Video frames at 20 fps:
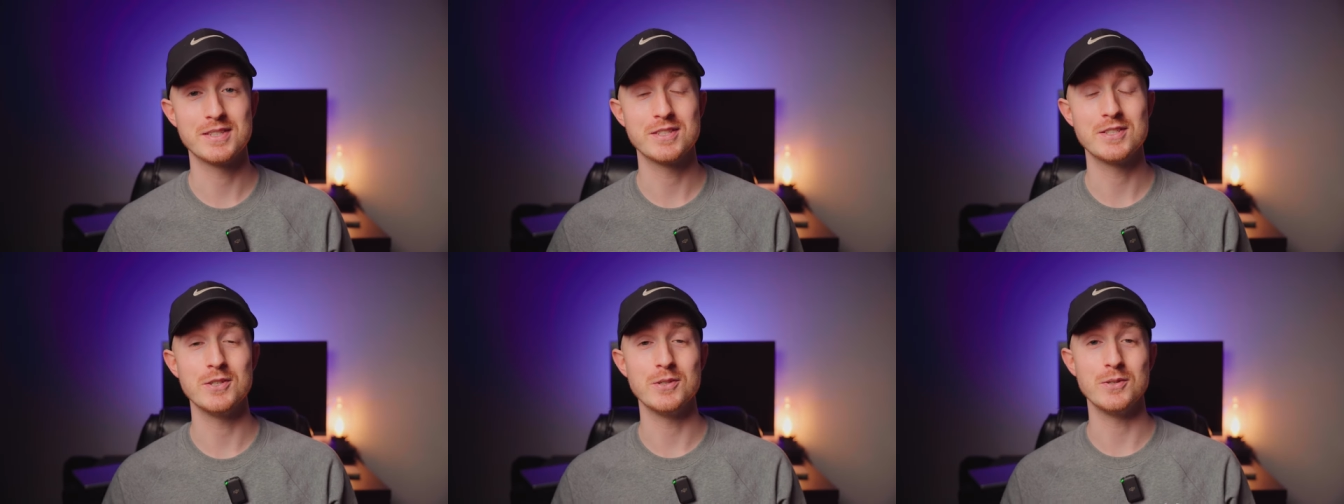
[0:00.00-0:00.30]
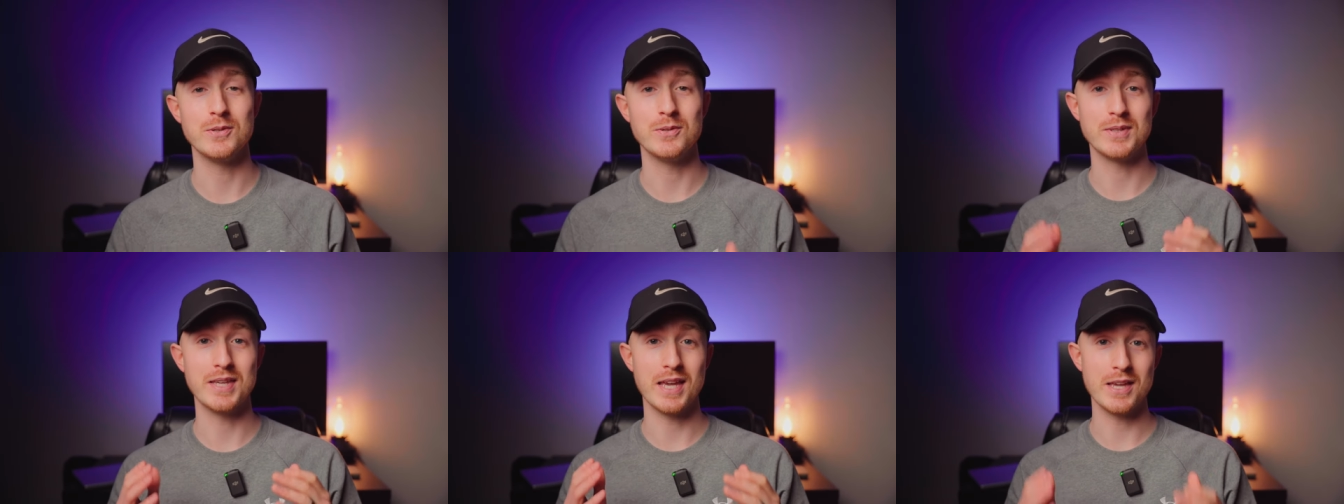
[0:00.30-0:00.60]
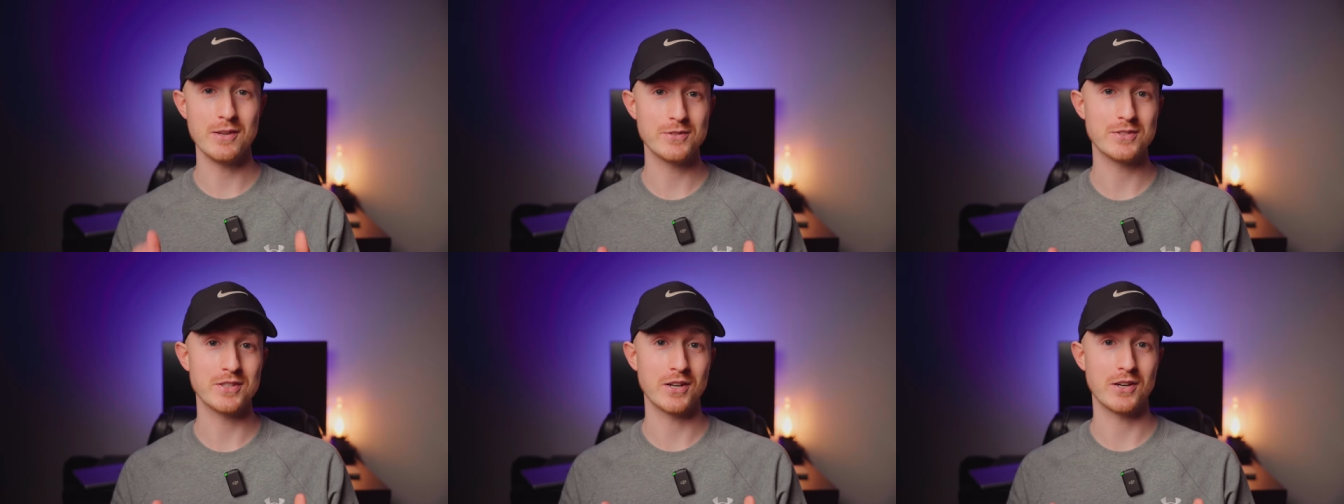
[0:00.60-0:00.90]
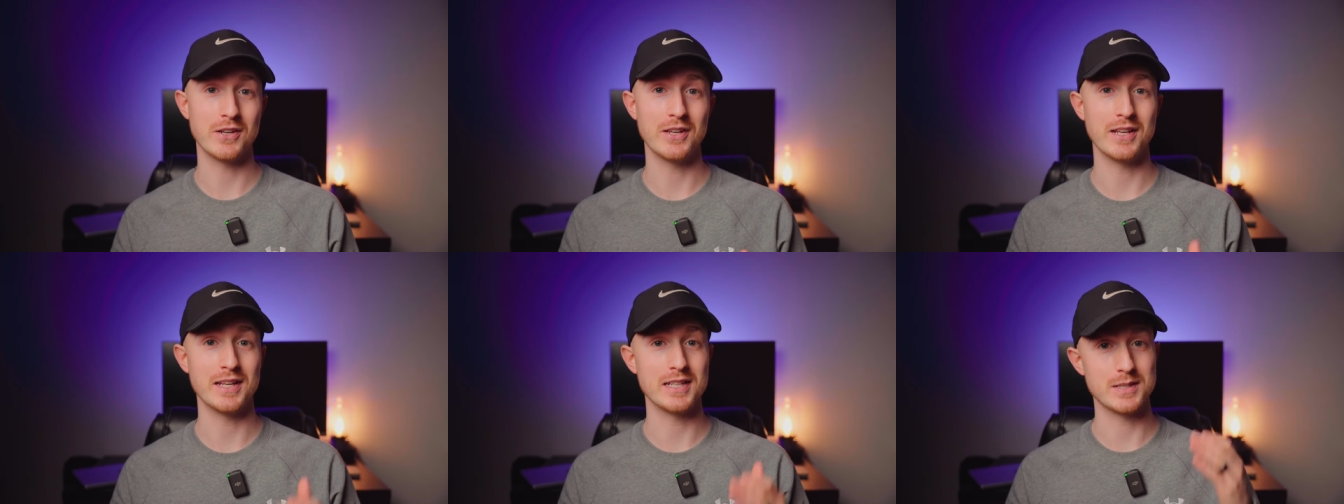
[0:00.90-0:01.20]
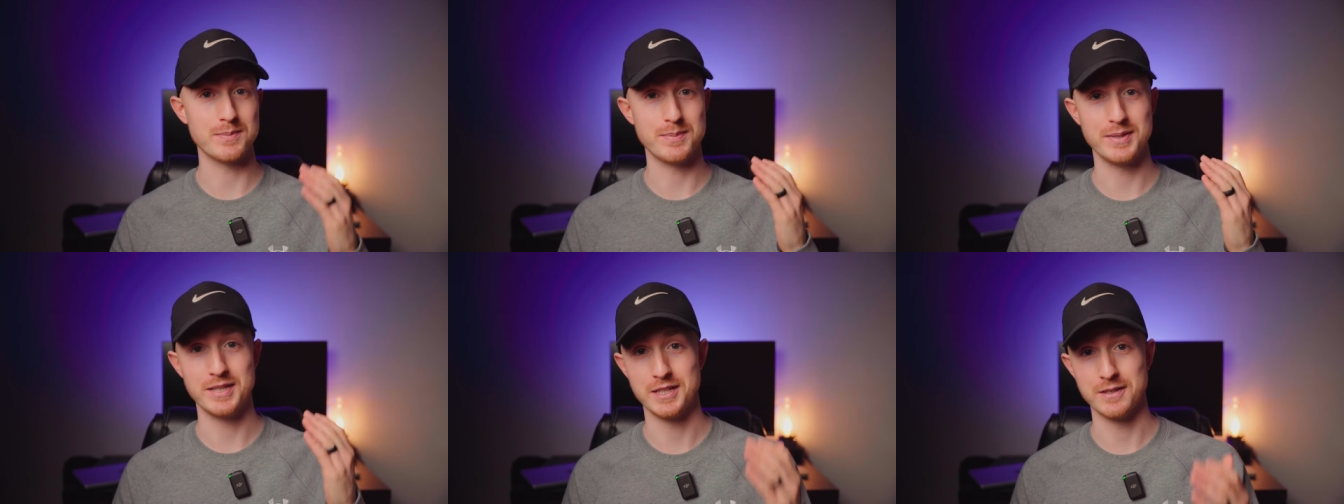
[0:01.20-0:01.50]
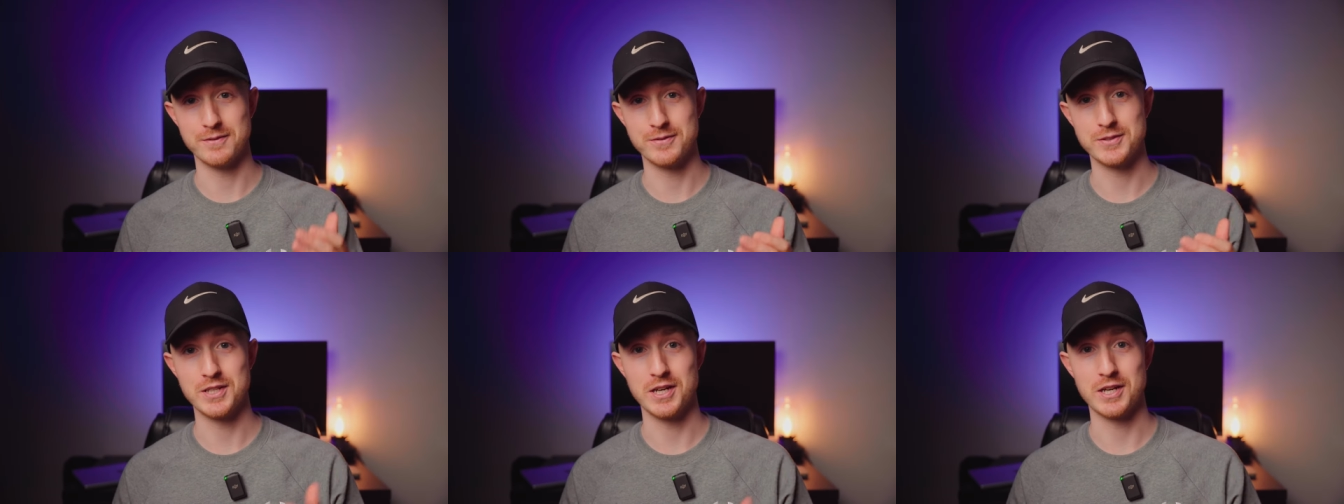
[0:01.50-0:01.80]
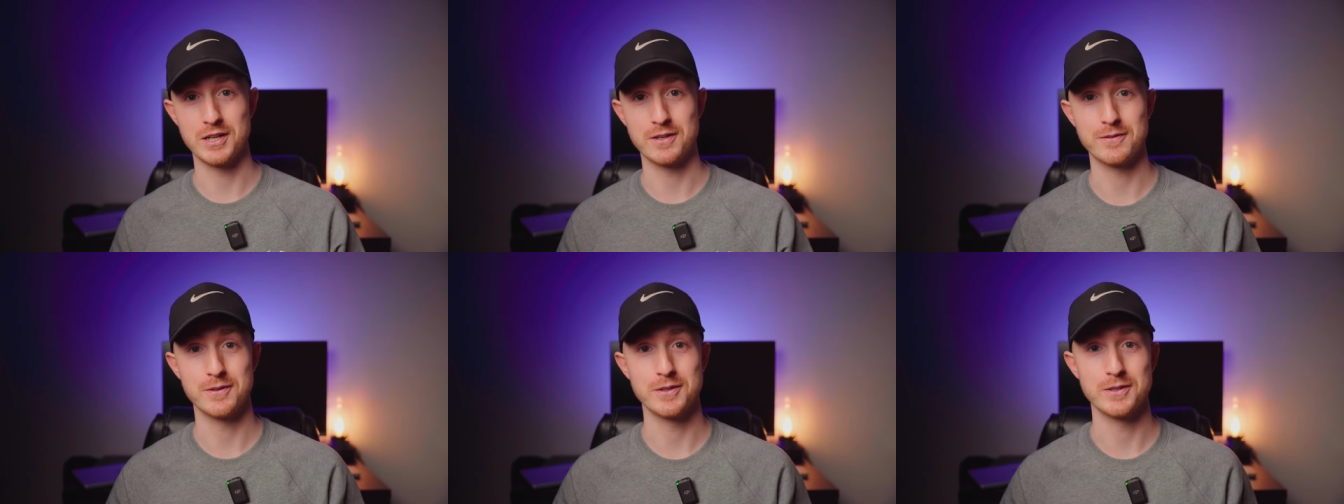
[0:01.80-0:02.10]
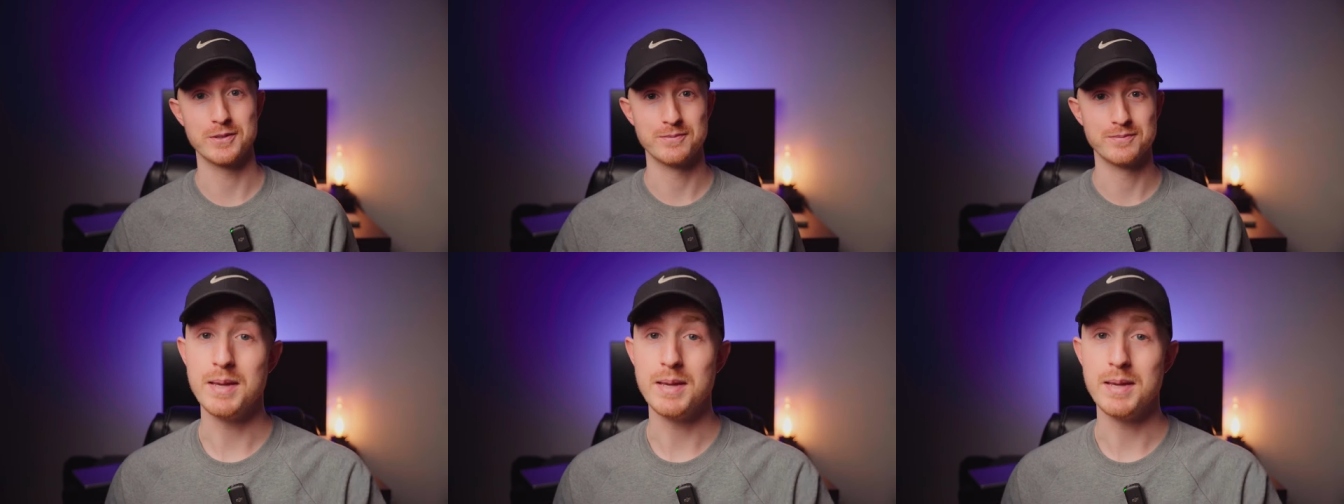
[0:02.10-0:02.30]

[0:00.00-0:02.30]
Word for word: to get you started as a beginner photographer.